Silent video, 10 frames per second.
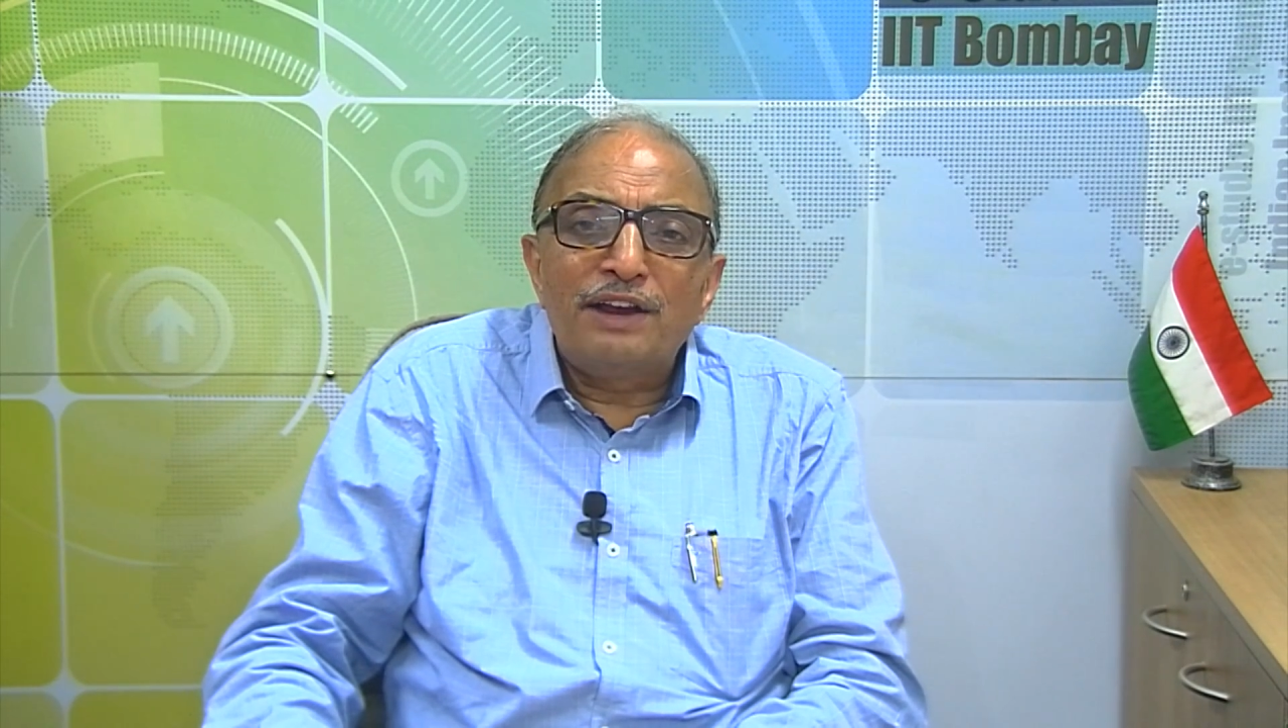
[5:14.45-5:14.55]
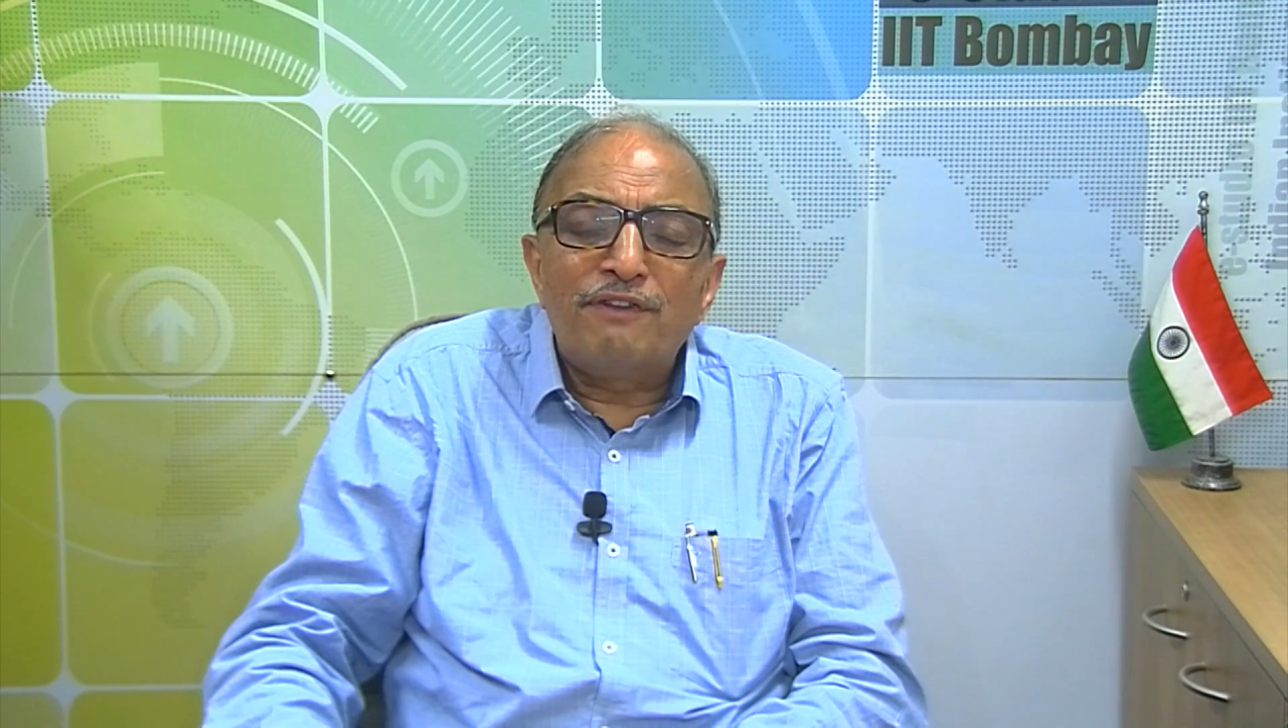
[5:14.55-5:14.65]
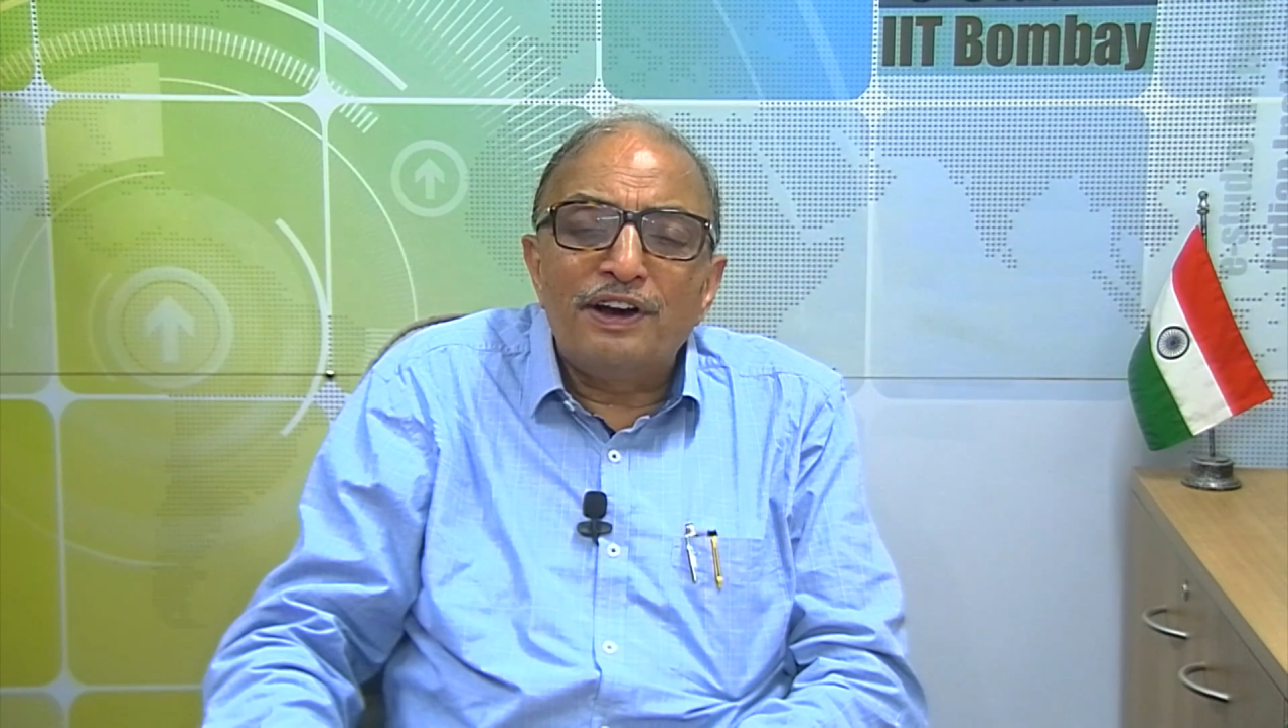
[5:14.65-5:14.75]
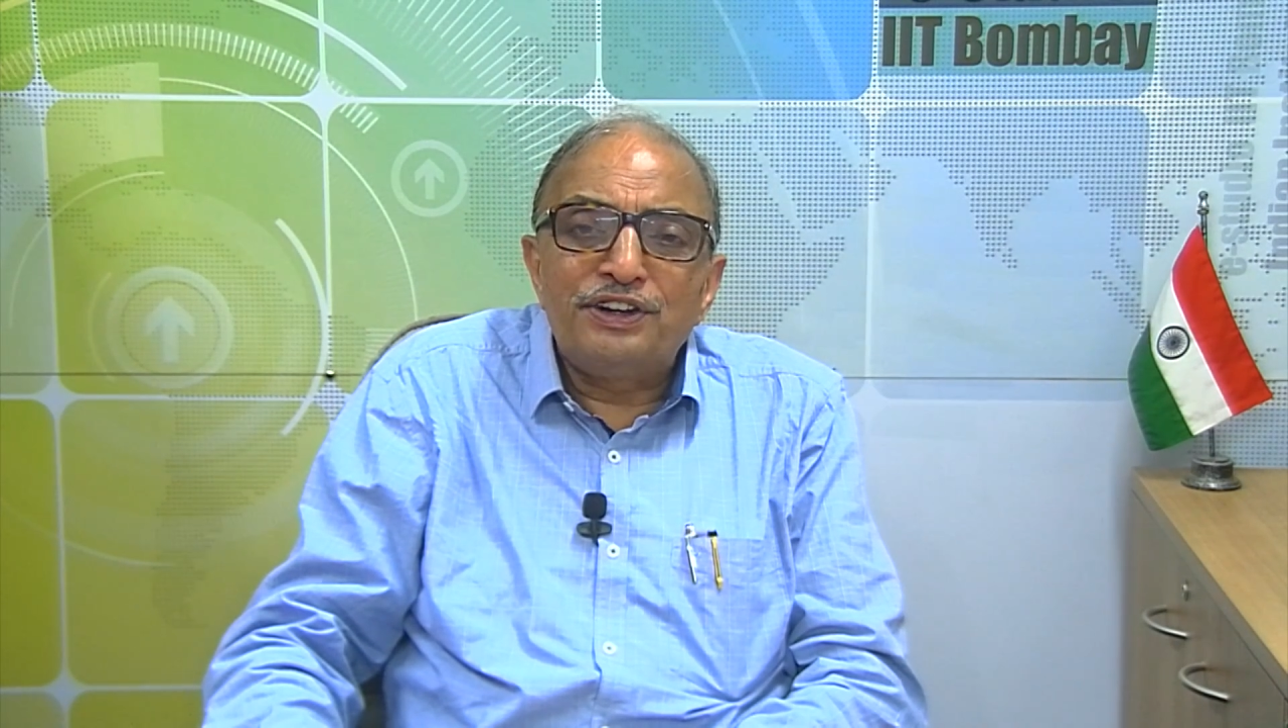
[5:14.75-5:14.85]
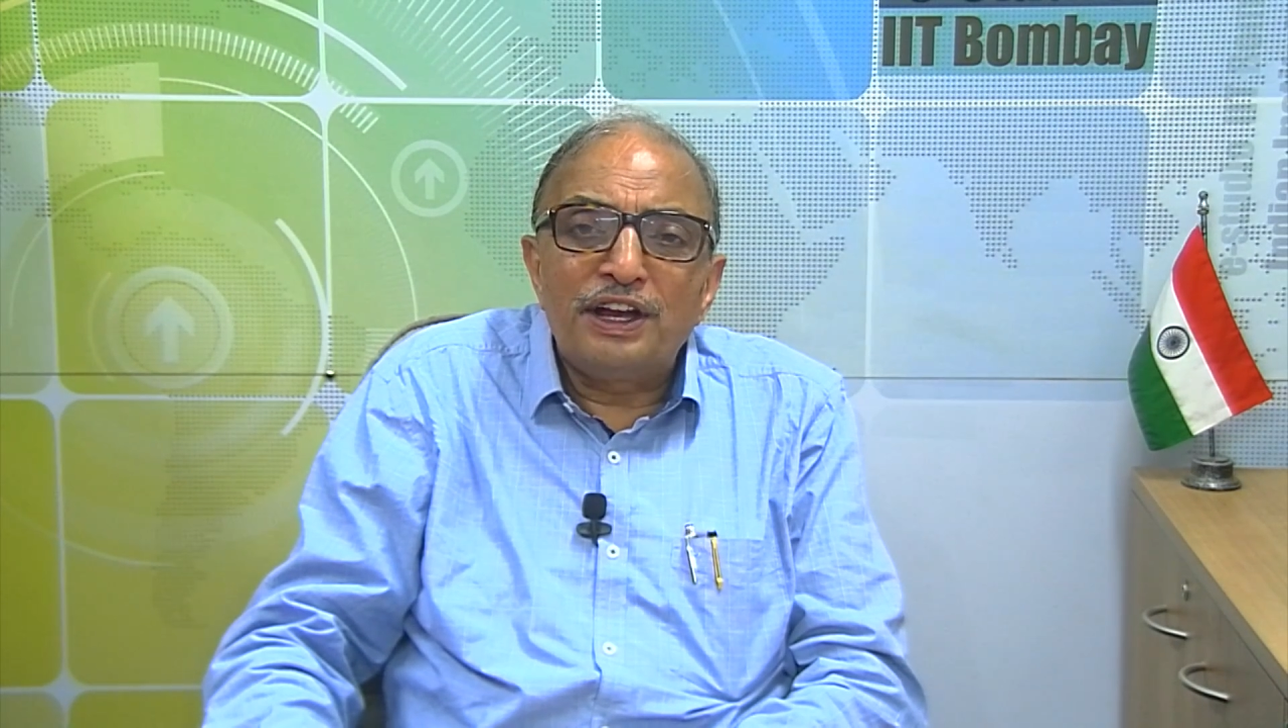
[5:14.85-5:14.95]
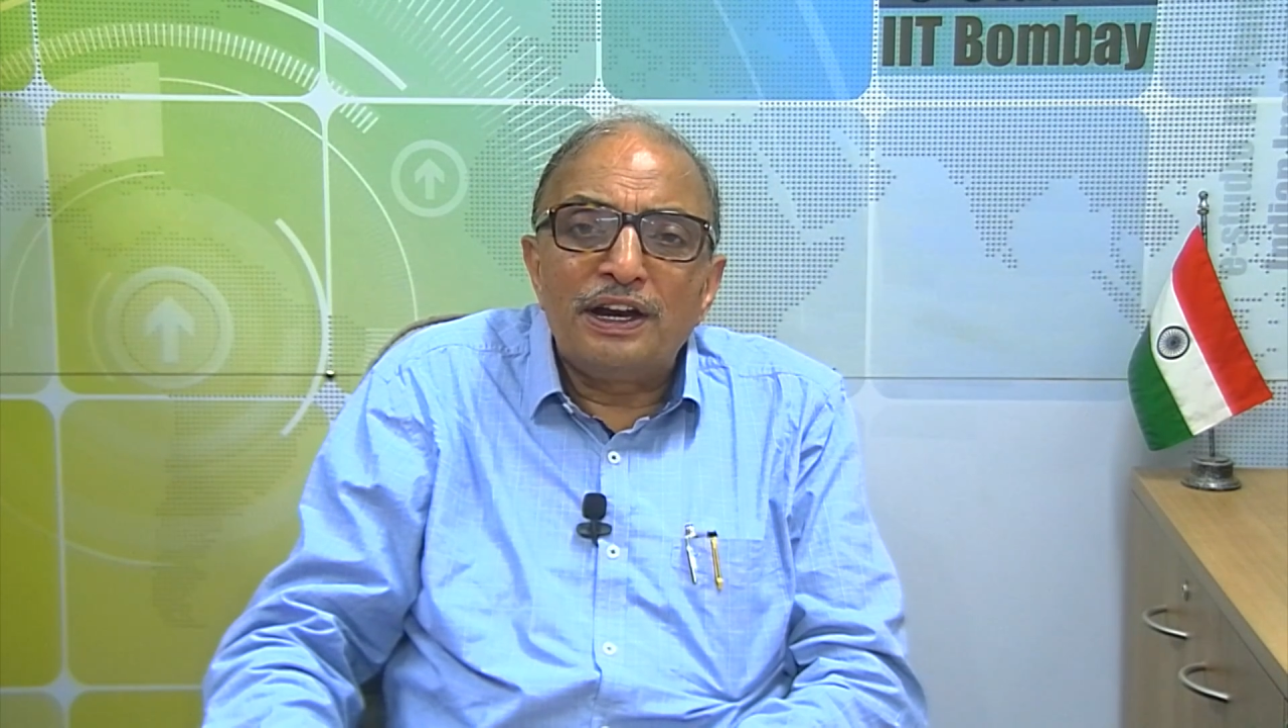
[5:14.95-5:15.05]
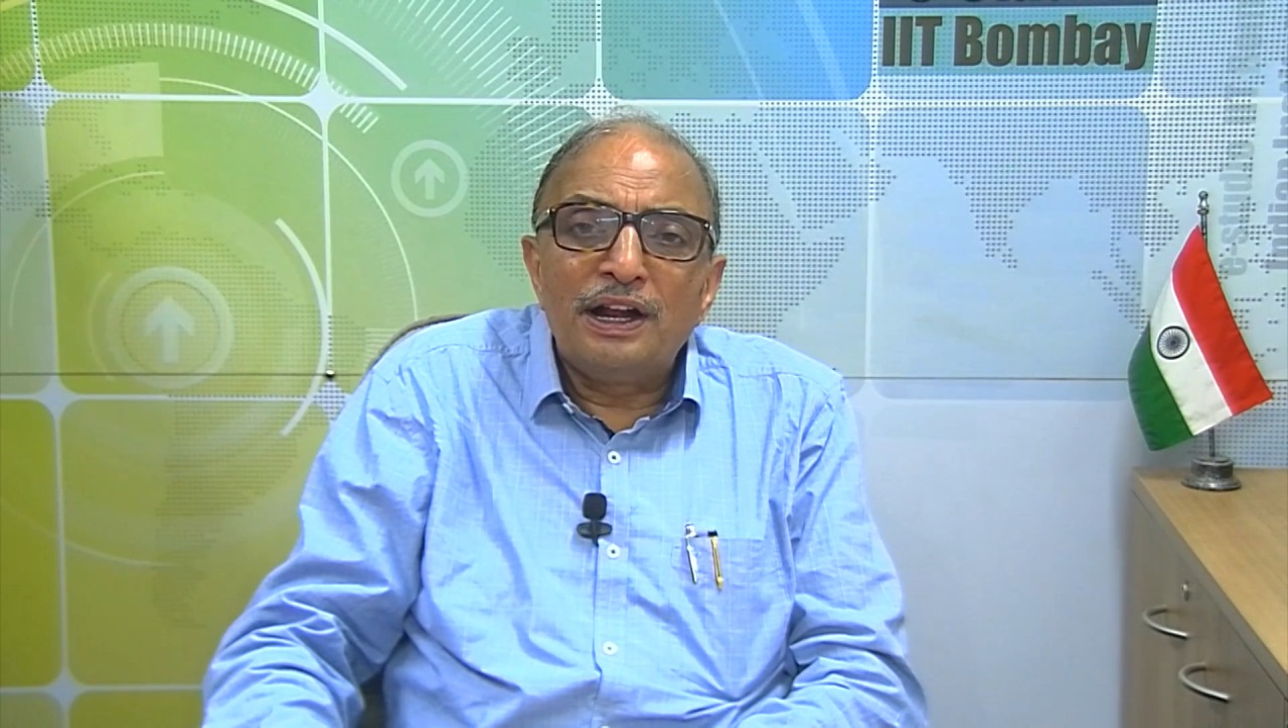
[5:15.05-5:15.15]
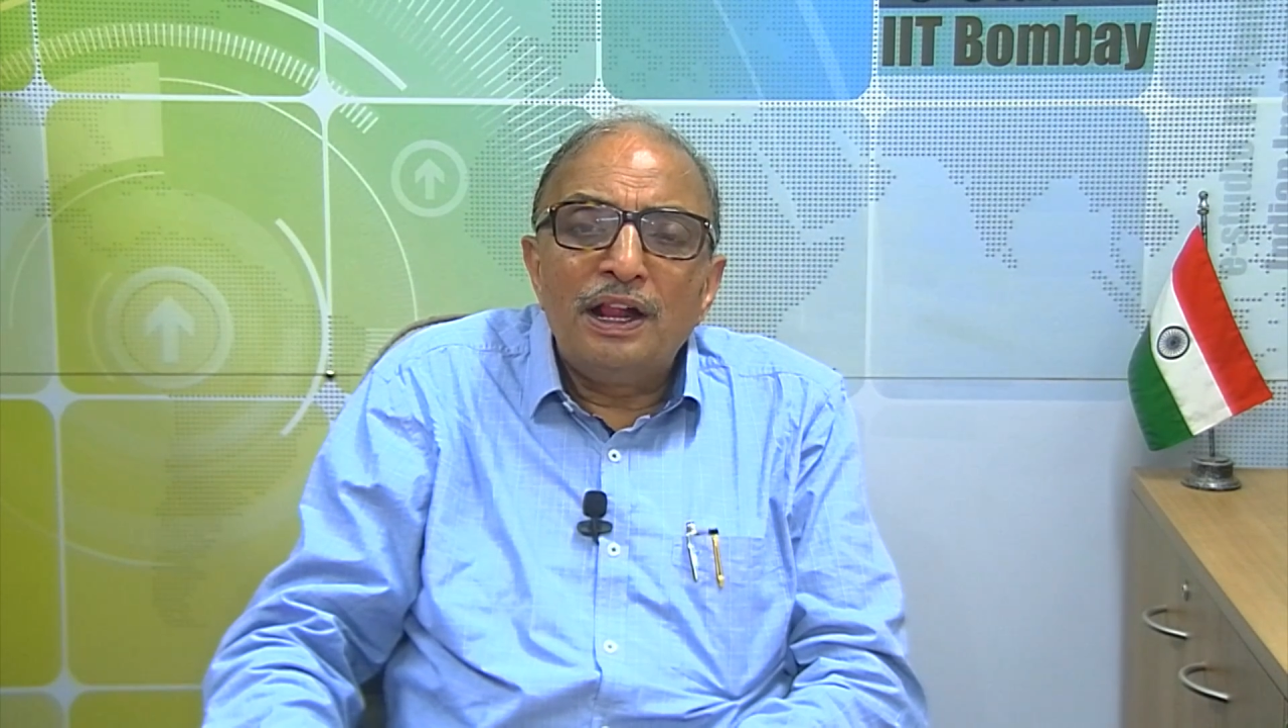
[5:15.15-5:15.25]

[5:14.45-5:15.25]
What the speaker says: function